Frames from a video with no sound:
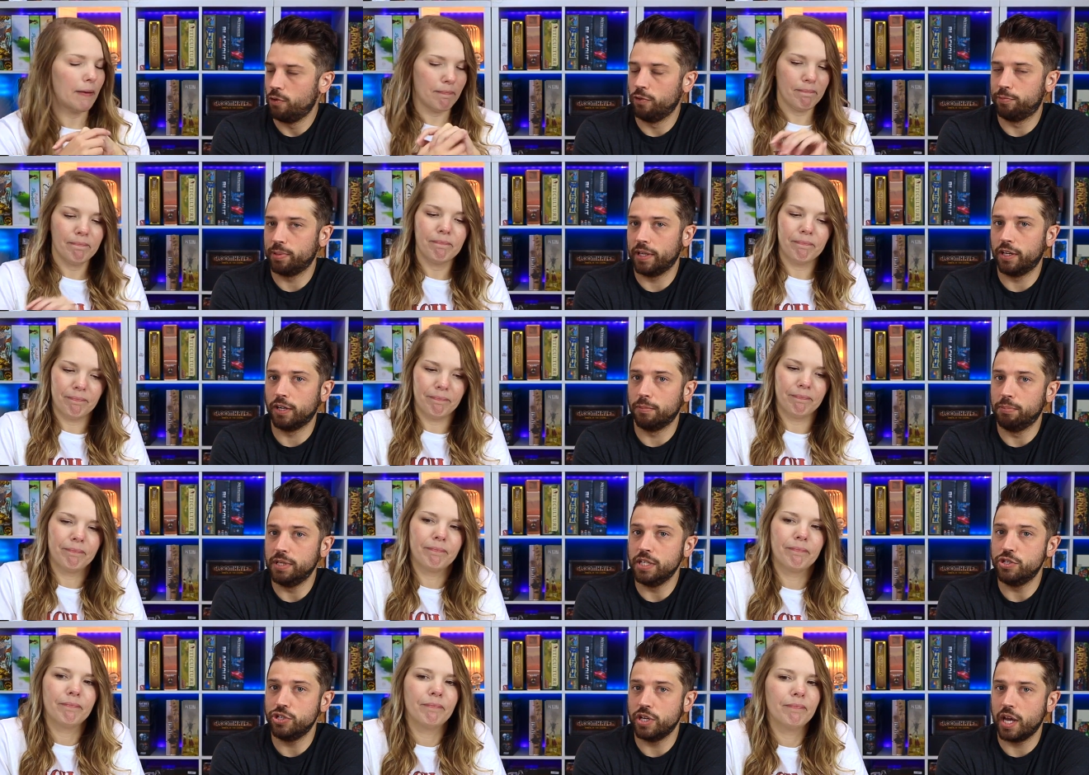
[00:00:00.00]
Speaker 1: Yep. We've played it on
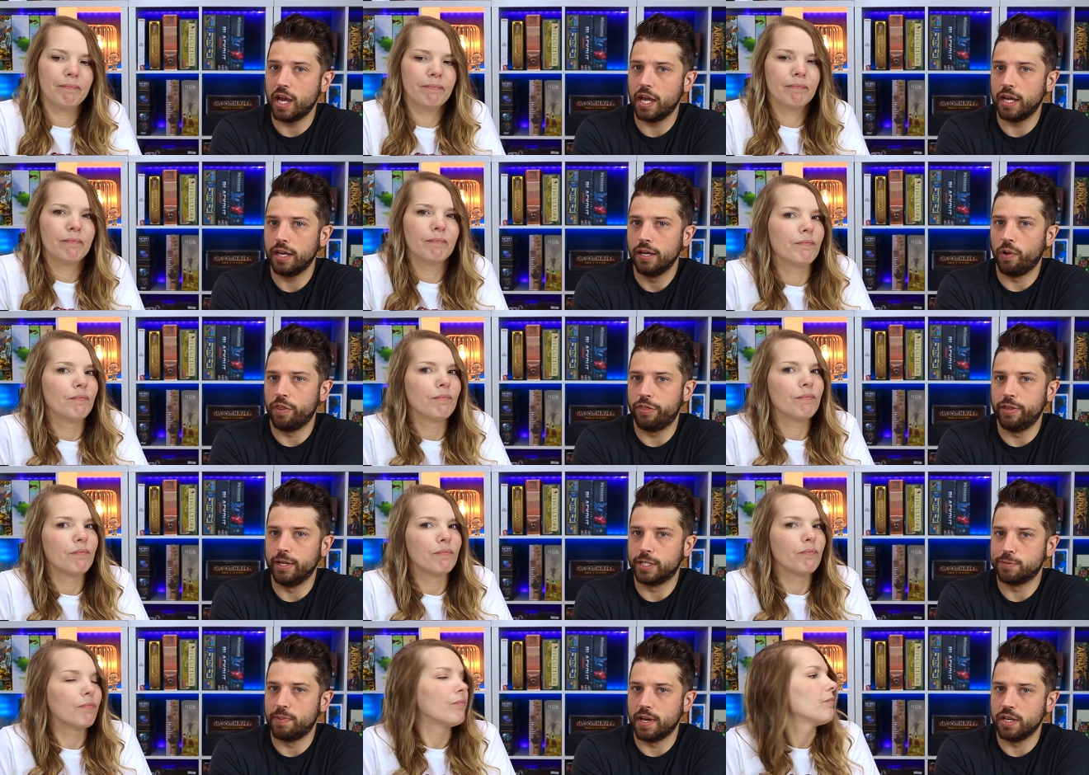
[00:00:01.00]
B G A with the
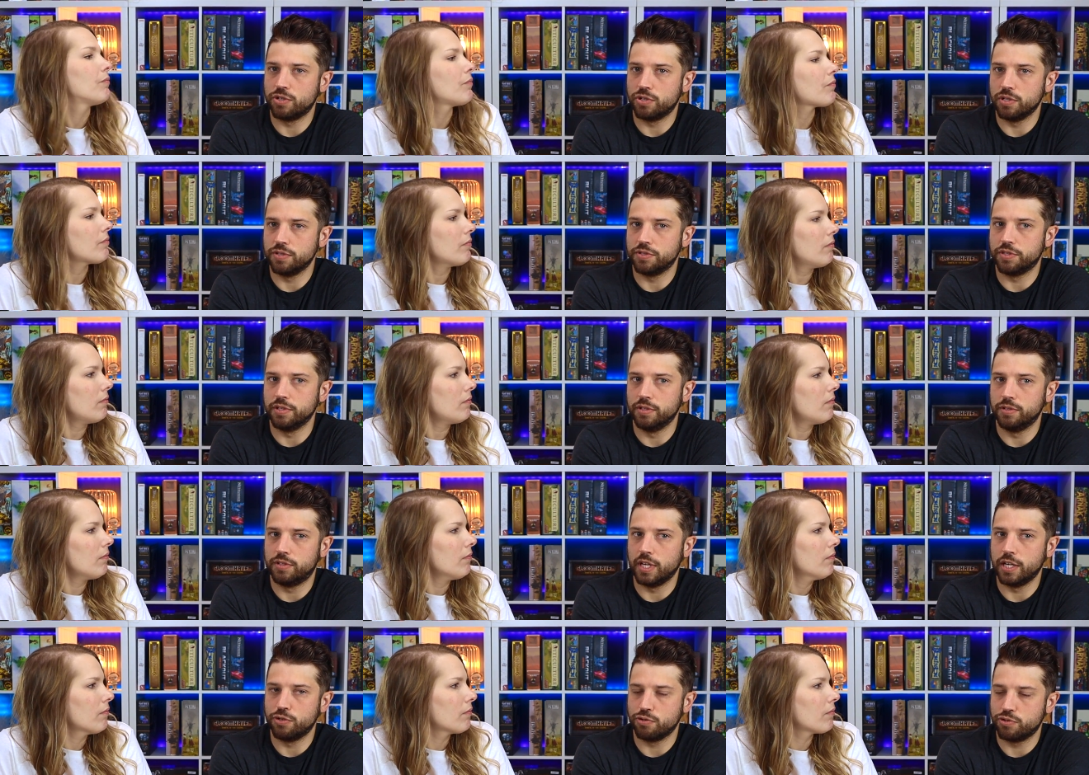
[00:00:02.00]
expansions, the
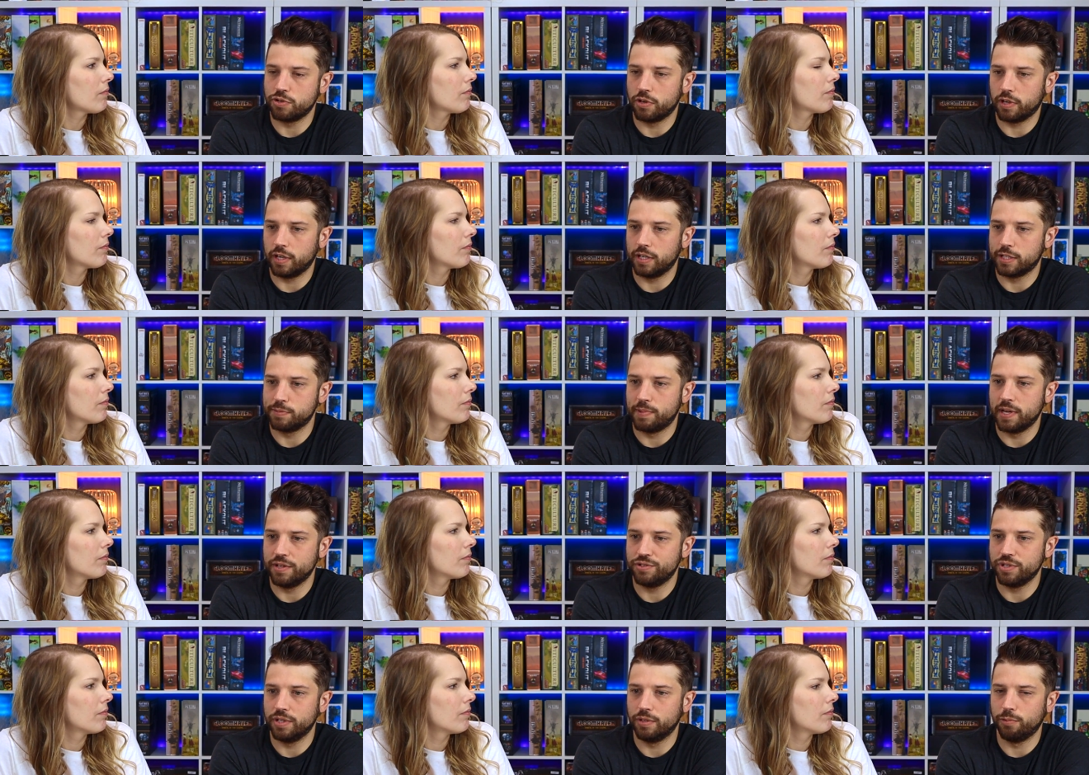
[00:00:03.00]
Danger Circuit
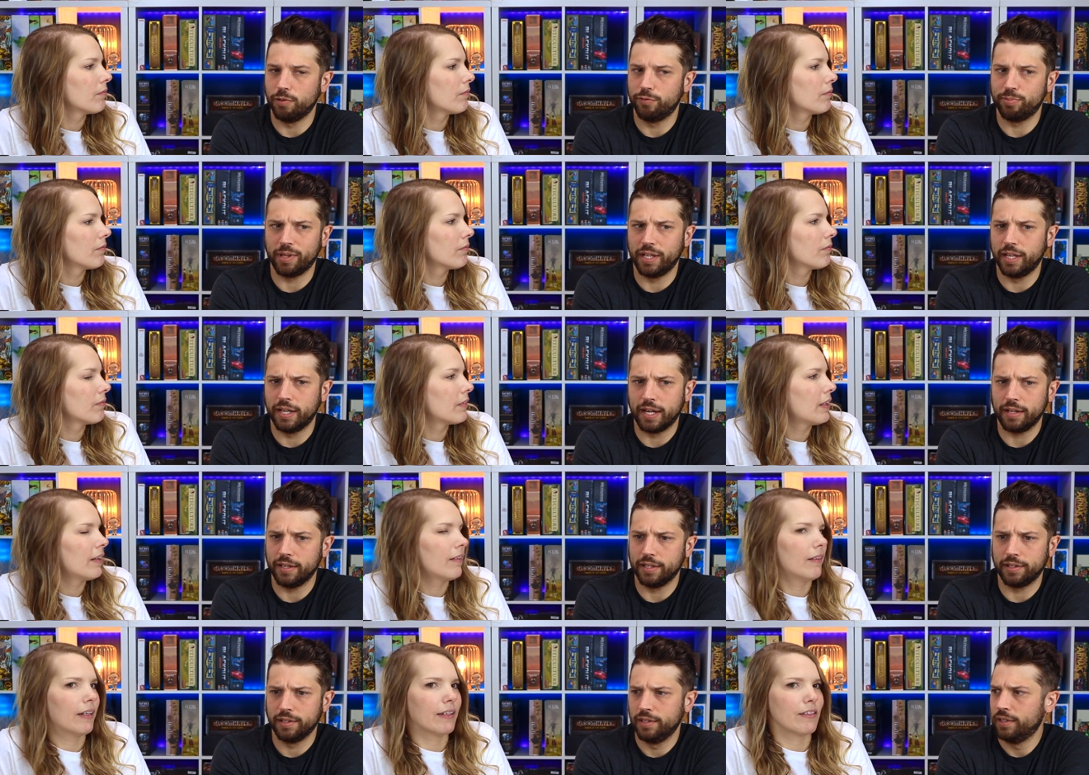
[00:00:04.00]
expansion. We've played it at
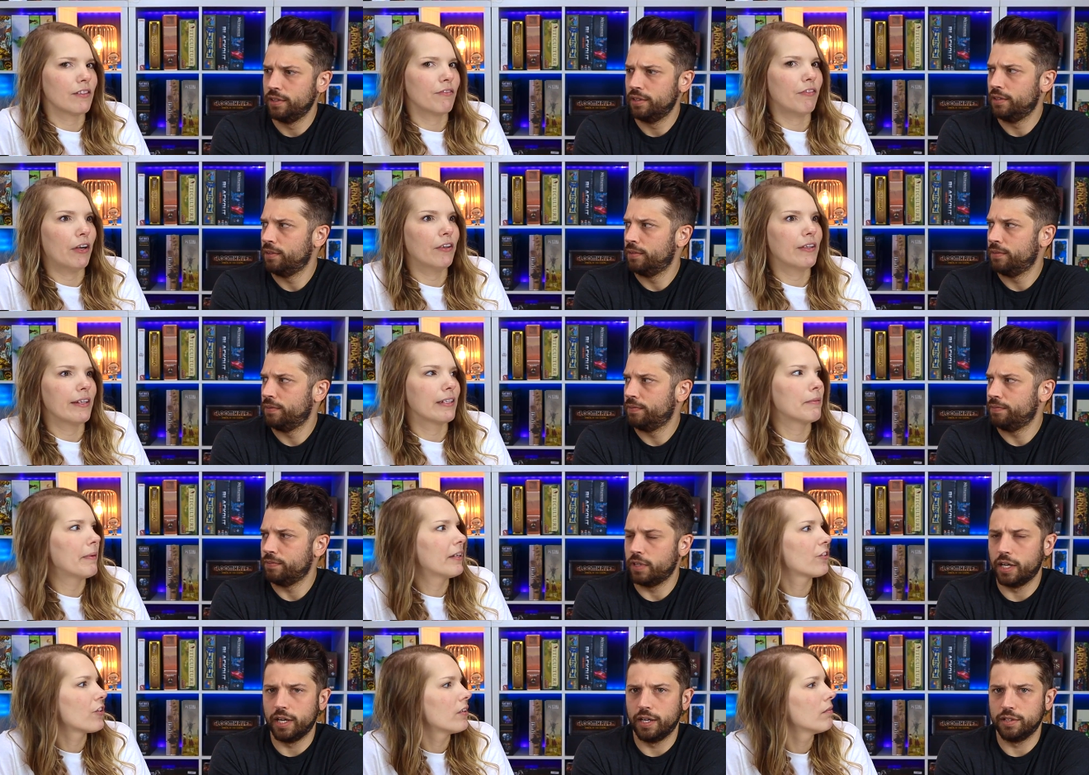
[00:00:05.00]
like... Like a Safari
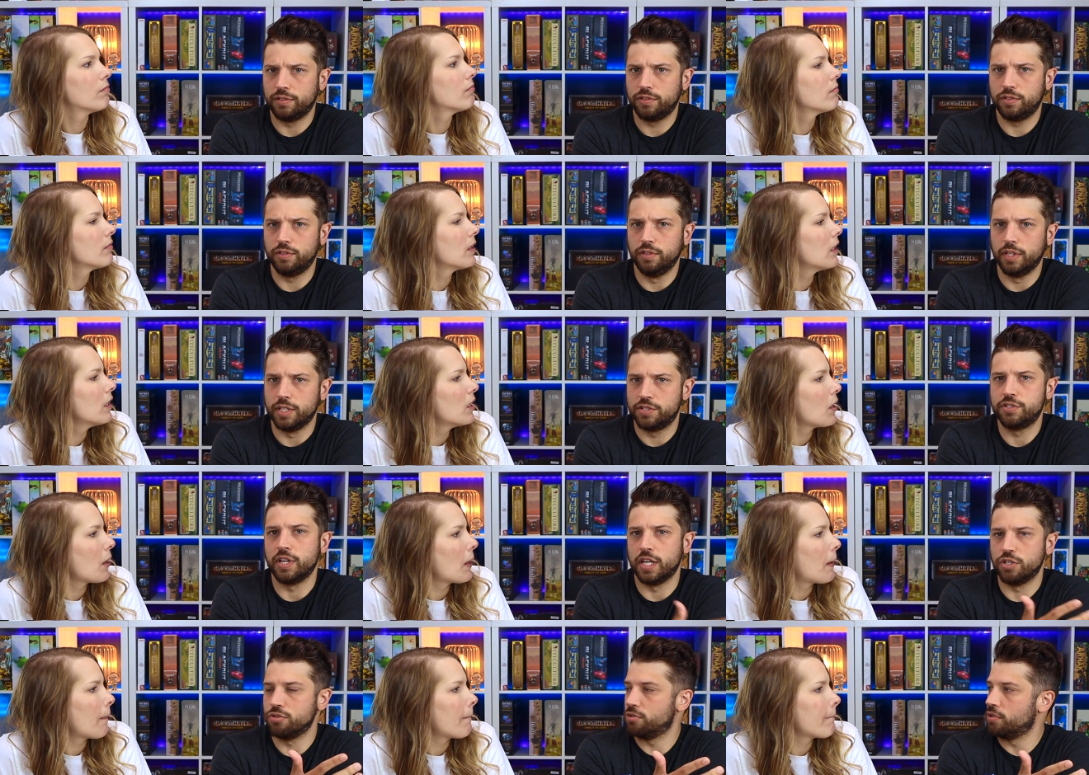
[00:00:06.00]
expansion. Uh, it's
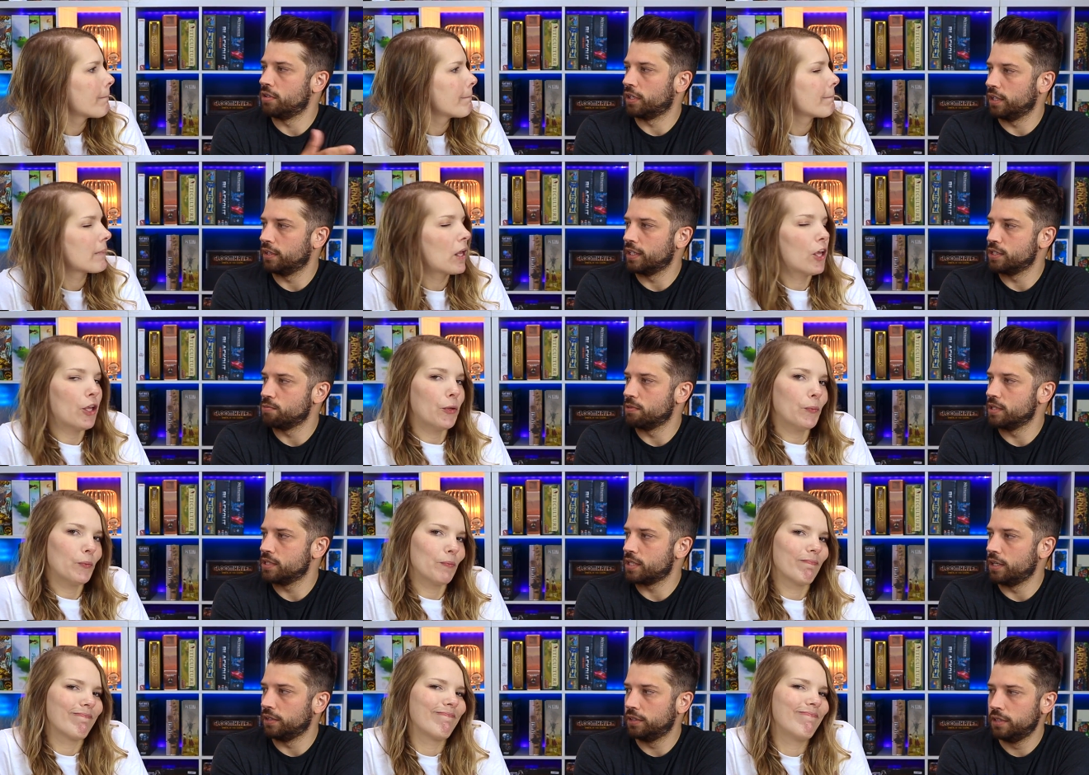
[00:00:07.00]
Danger Circuit. That's what it's
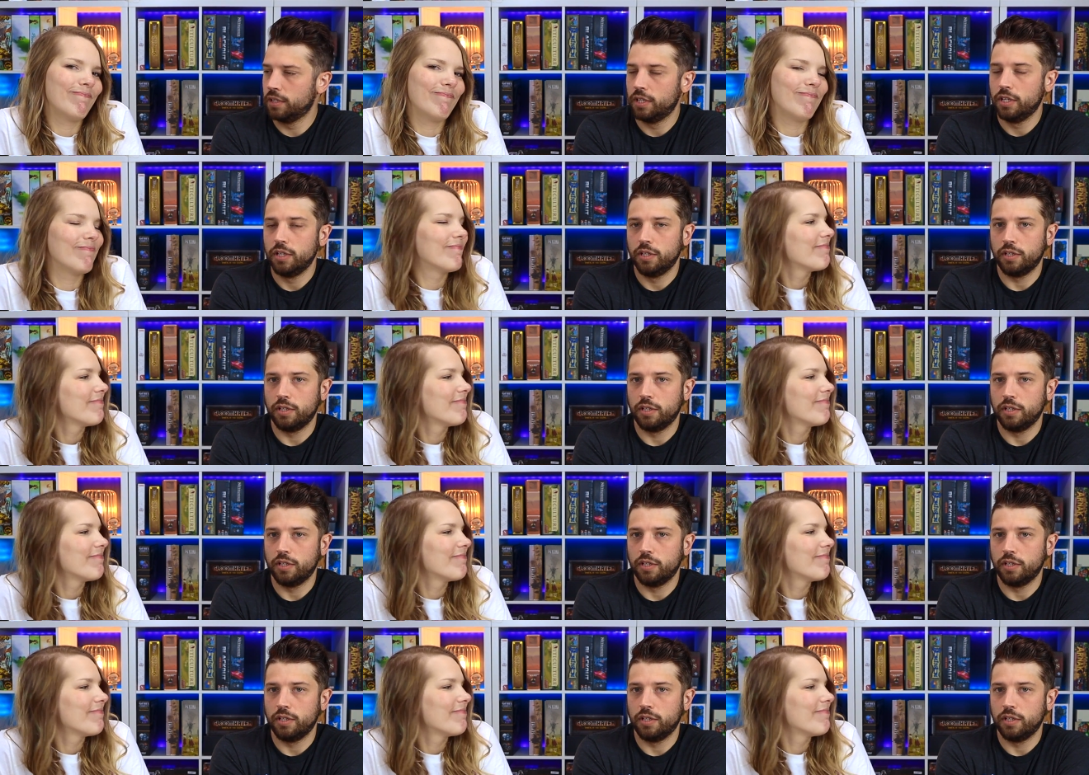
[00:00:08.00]
called. Mm-hmm.